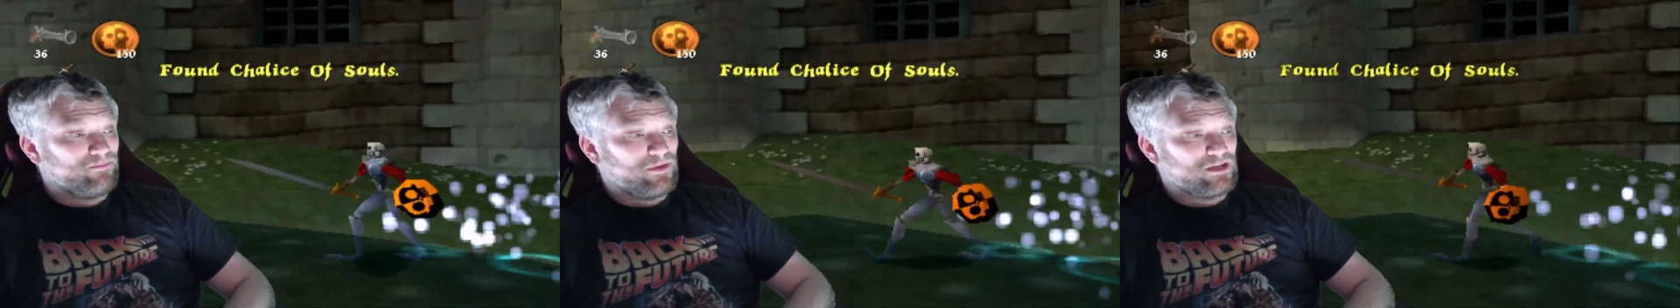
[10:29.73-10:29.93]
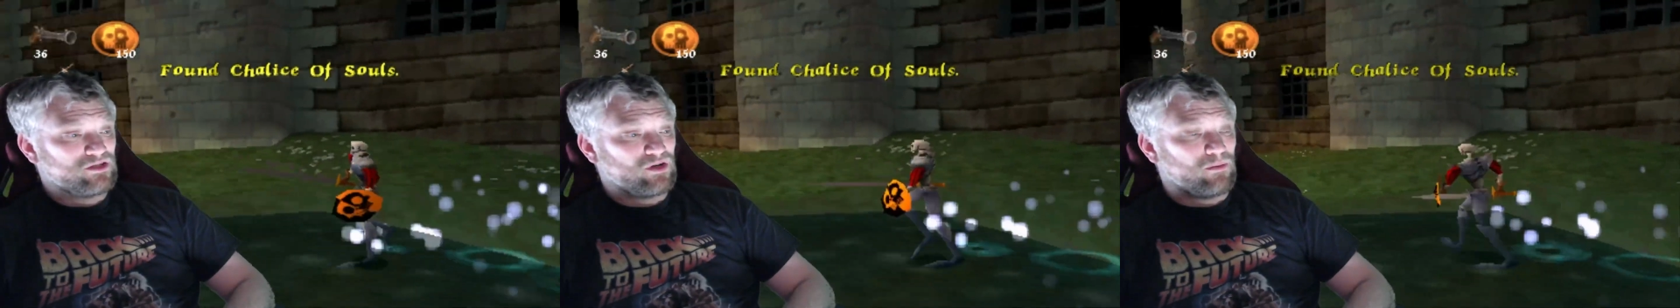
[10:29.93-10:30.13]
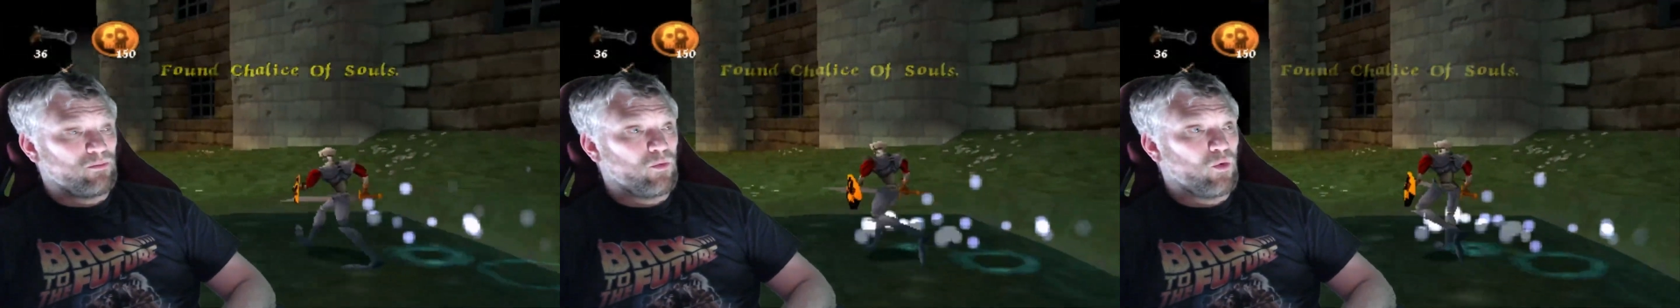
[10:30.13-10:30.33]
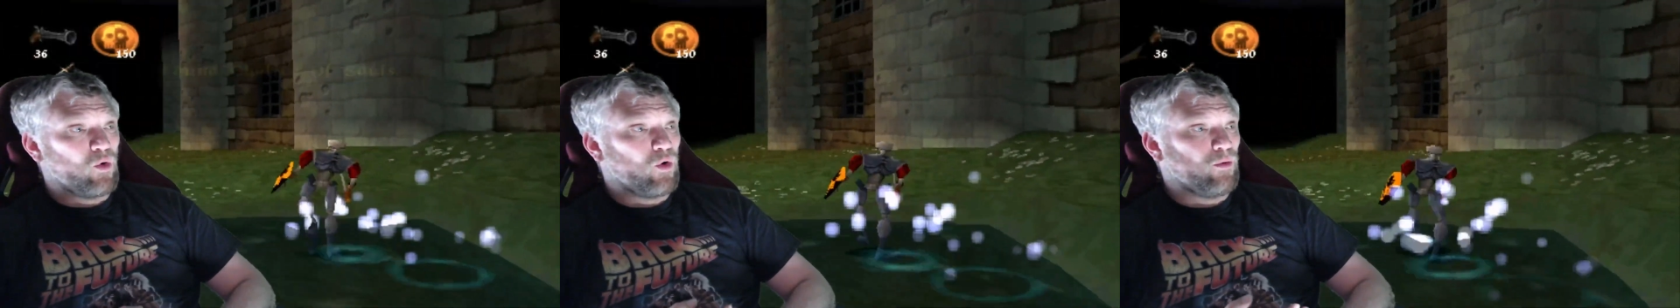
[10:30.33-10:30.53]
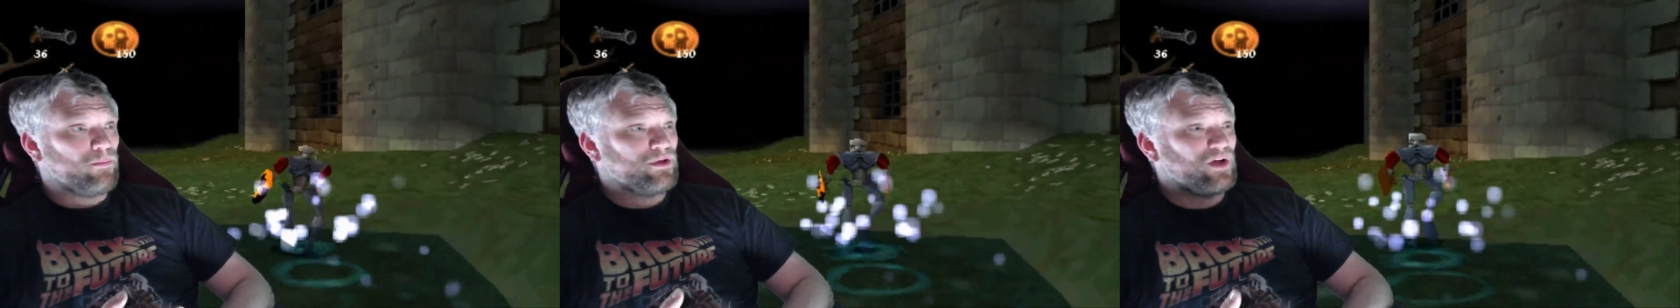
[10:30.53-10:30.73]
It's got
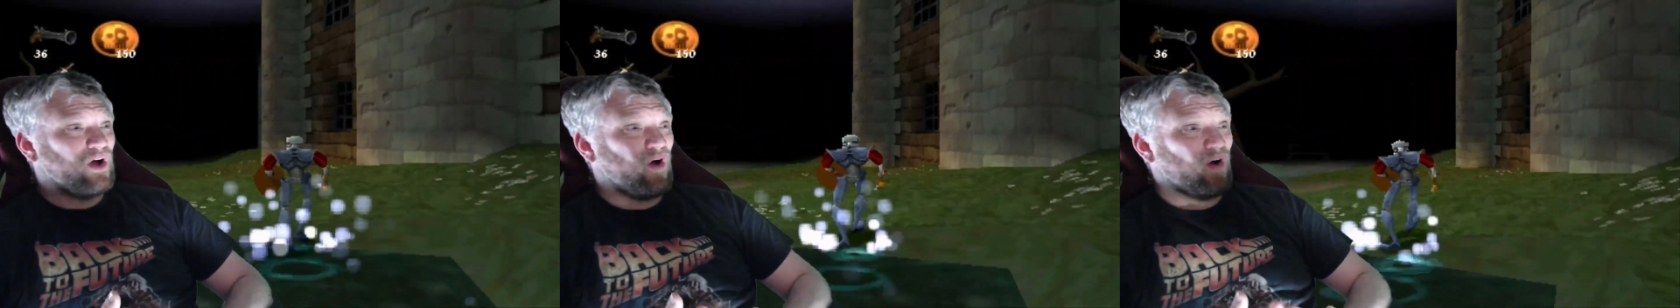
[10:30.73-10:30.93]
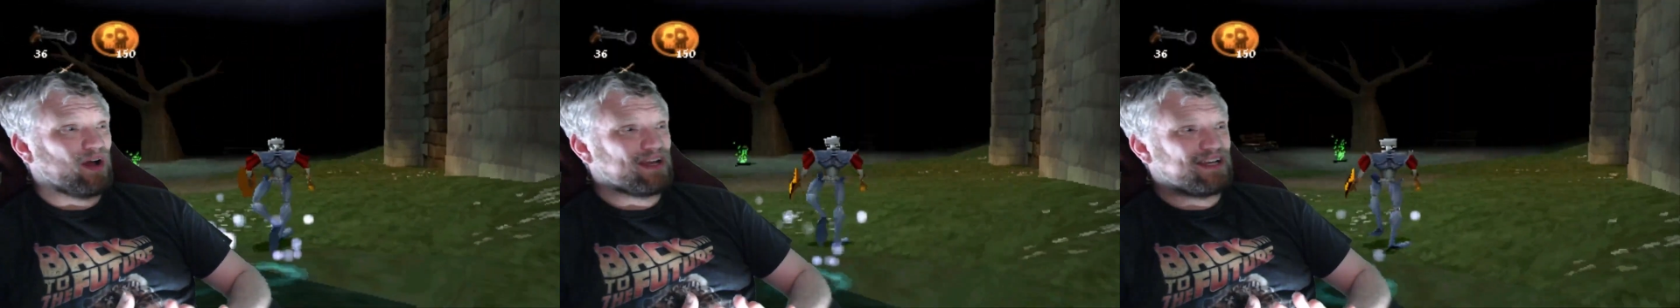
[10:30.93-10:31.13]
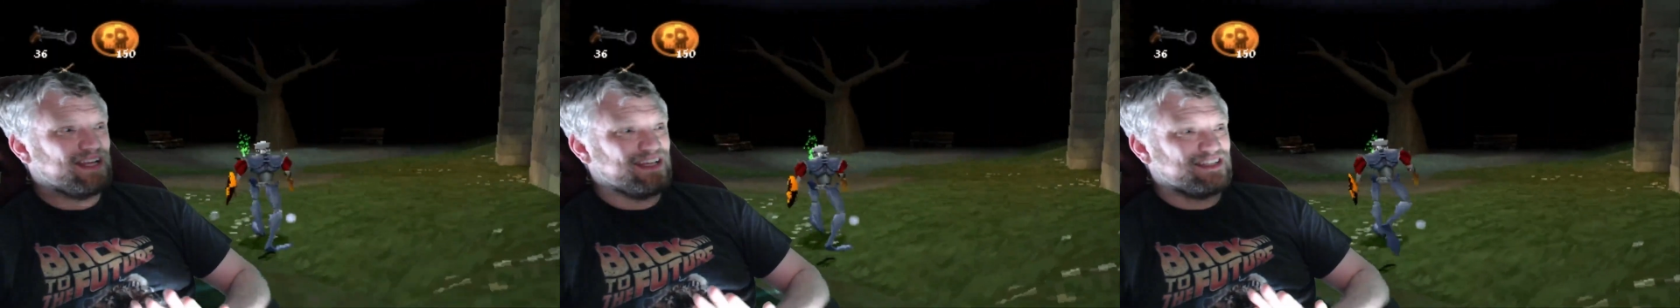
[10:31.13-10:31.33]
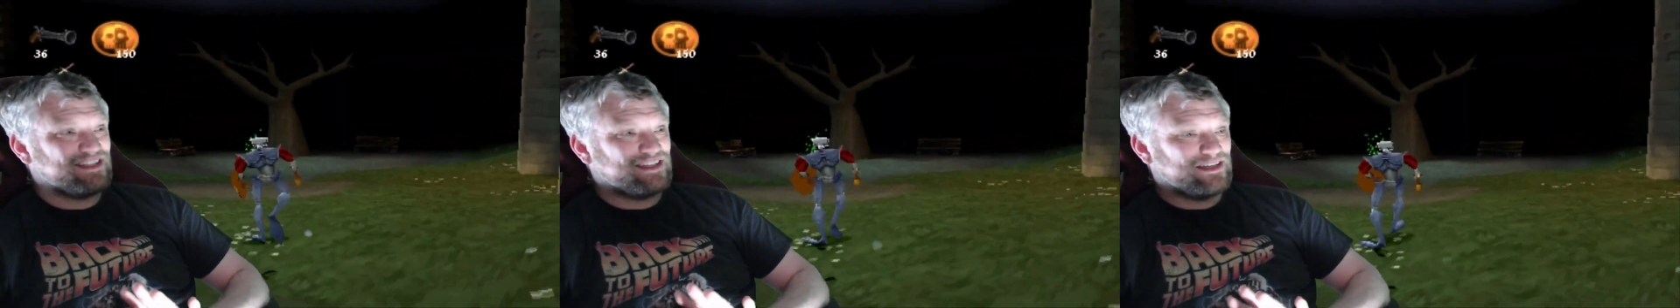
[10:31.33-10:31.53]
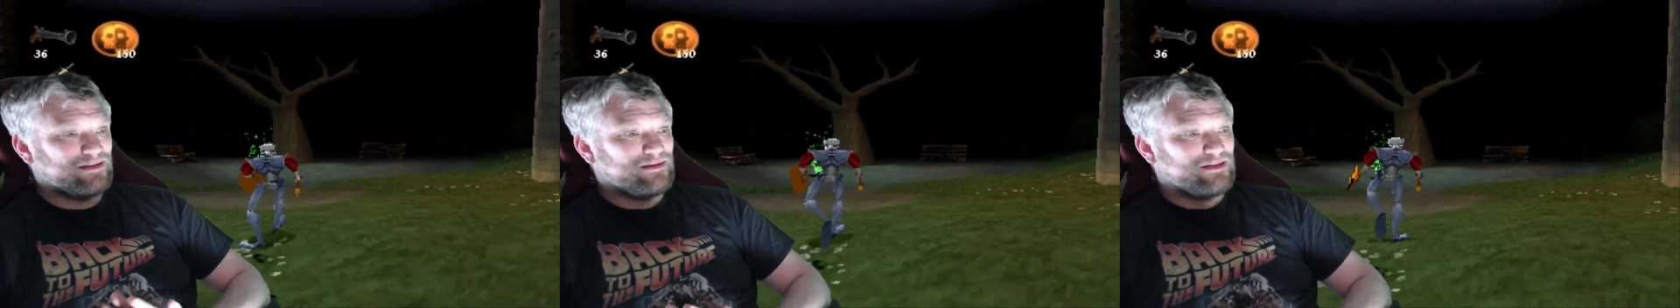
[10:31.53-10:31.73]
more behind it.